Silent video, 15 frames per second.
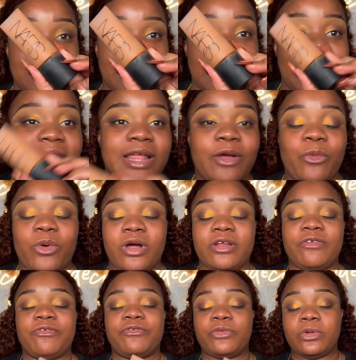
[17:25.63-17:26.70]
and I want
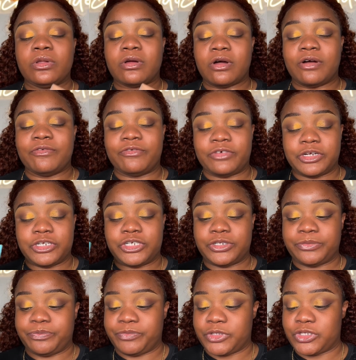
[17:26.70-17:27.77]
full coverage.
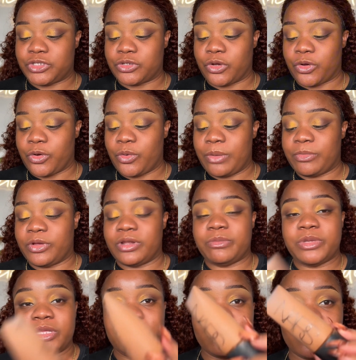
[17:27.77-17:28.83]
So I'm going to be
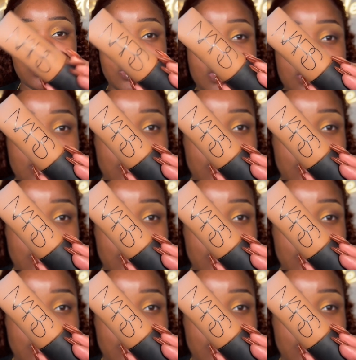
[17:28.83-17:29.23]
using the